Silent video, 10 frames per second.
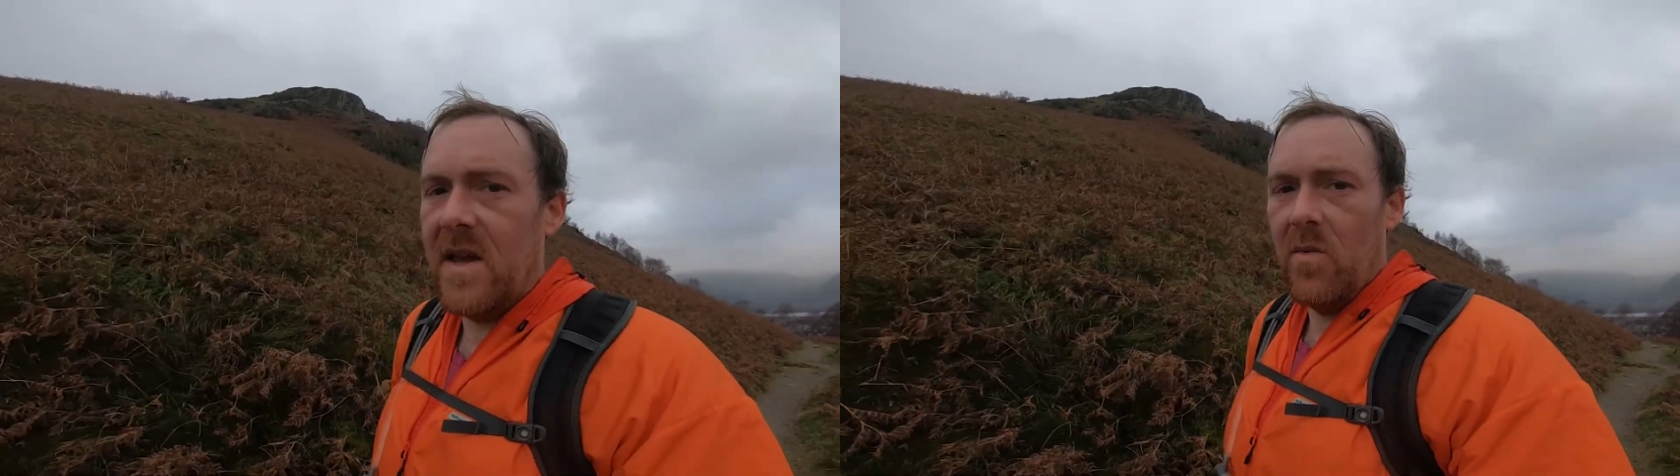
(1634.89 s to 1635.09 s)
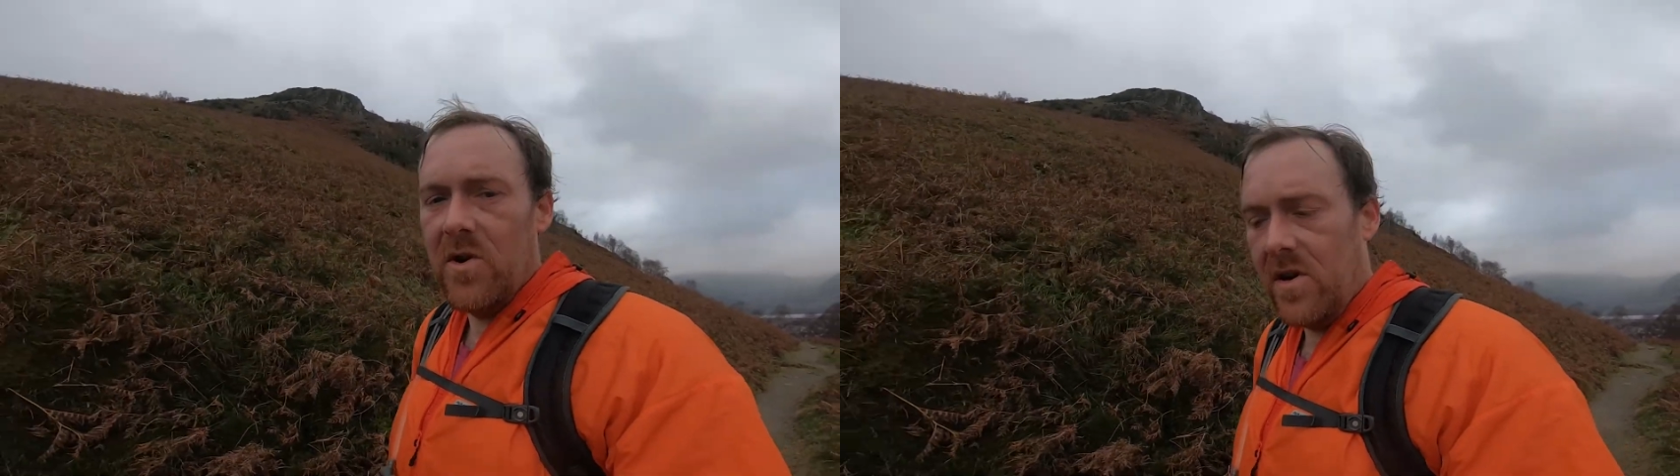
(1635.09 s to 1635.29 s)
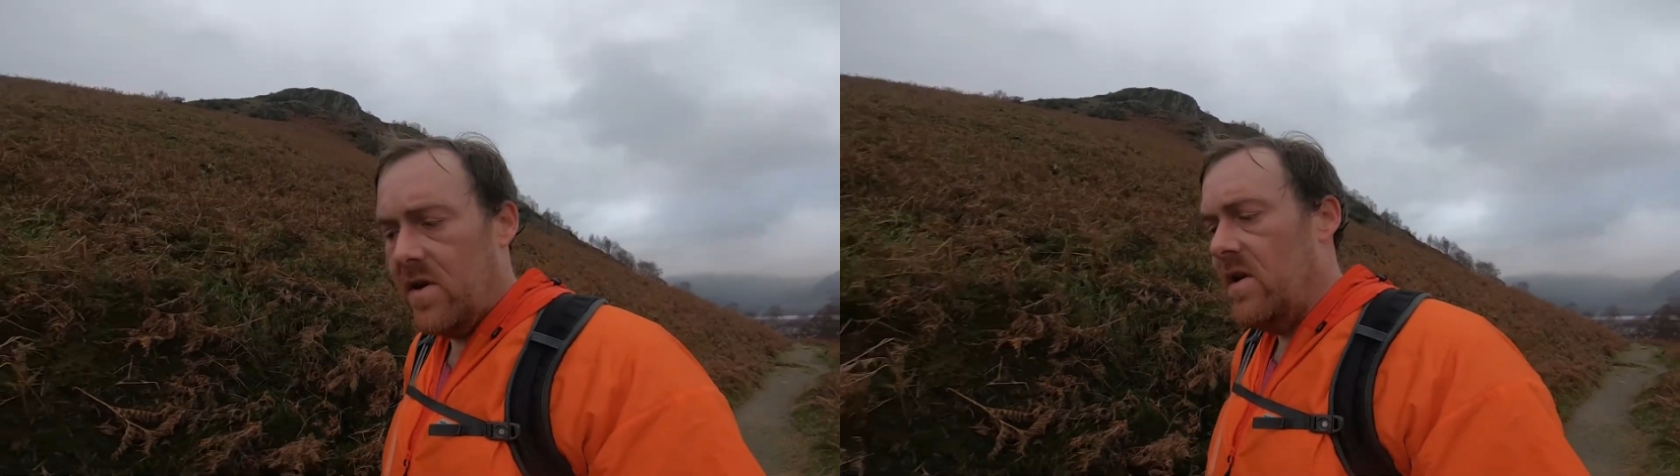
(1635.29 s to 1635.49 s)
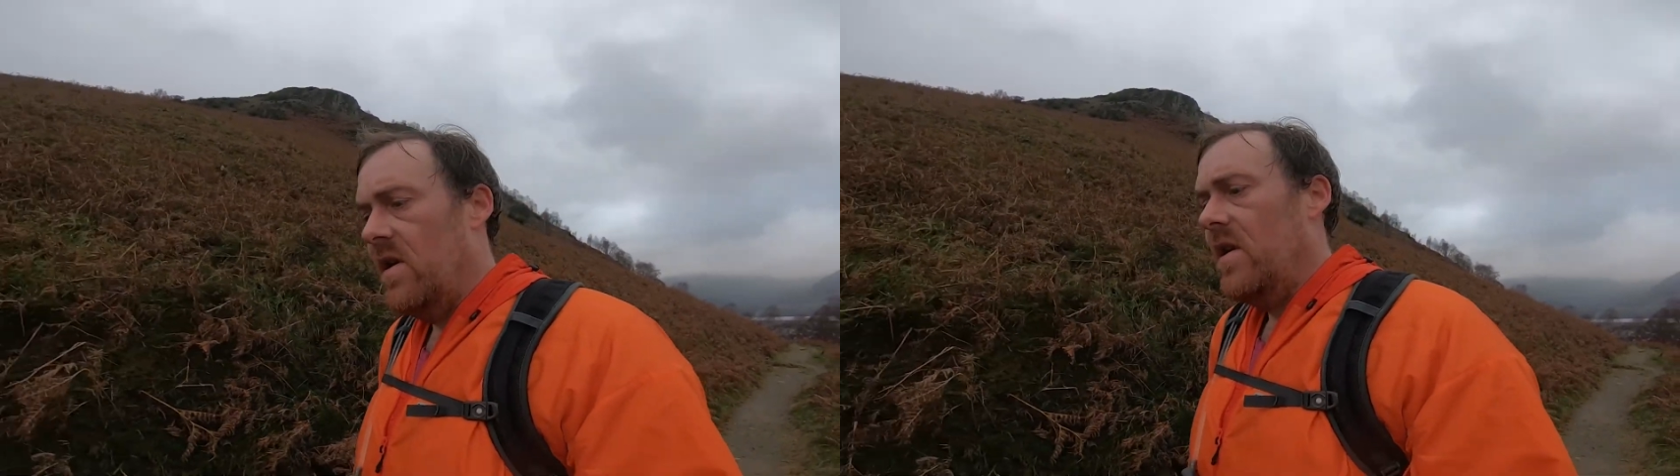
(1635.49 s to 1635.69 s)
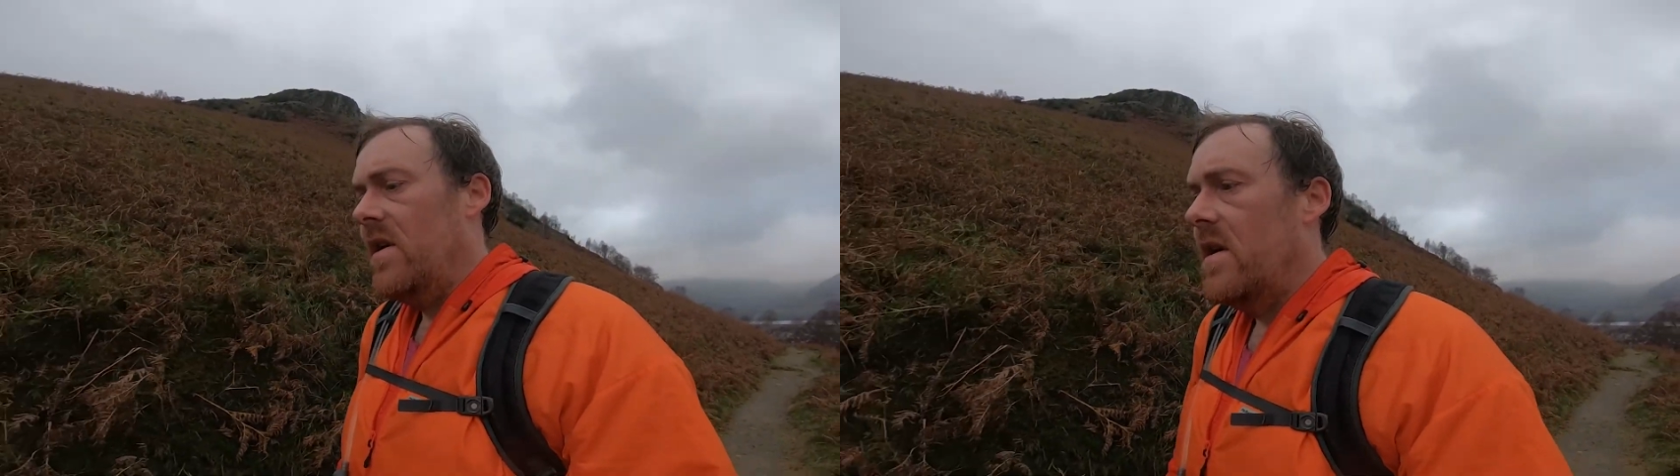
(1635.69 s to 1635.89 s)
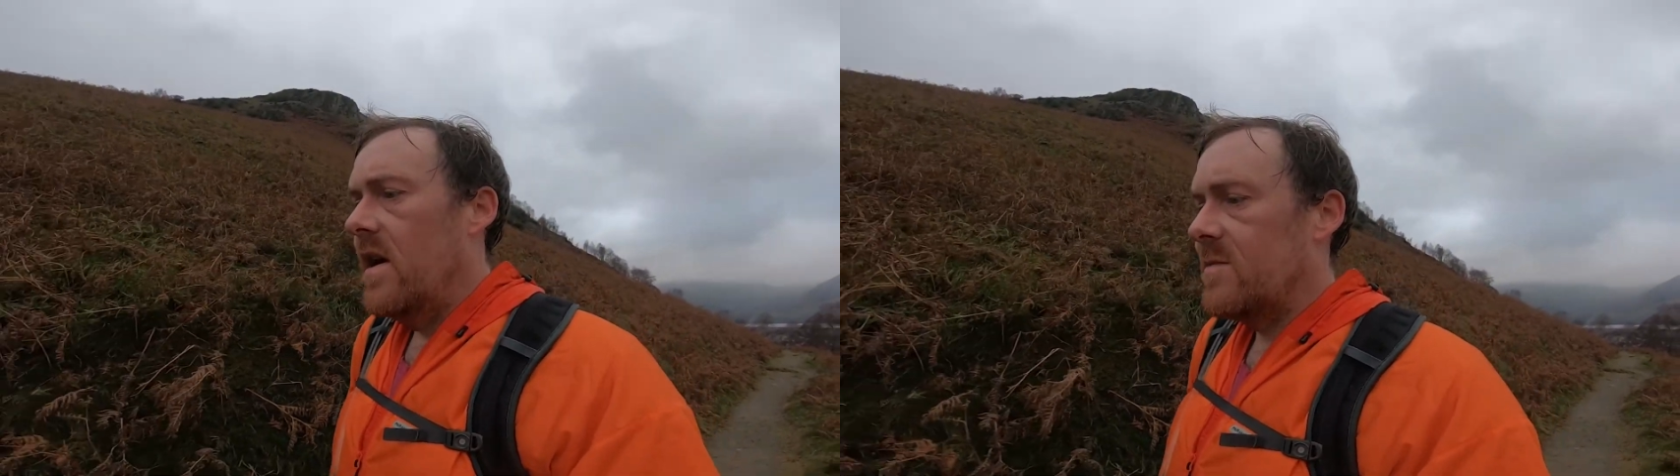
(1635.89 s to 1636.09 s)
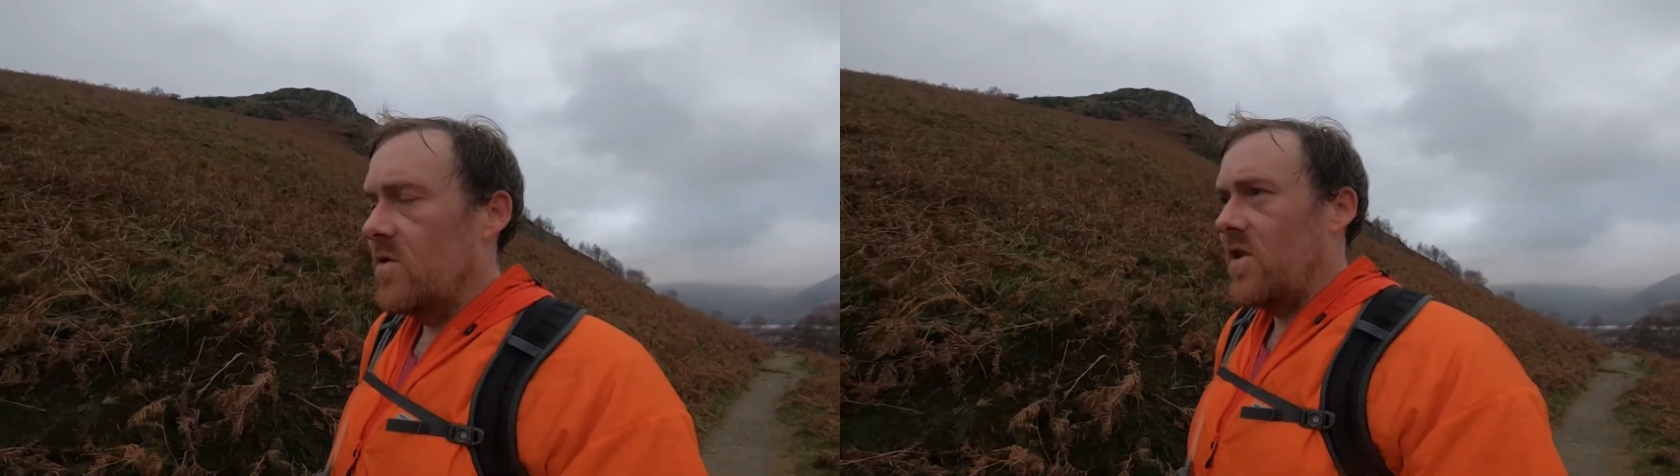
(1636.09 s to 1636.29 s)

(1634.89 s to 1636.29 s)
it would as much.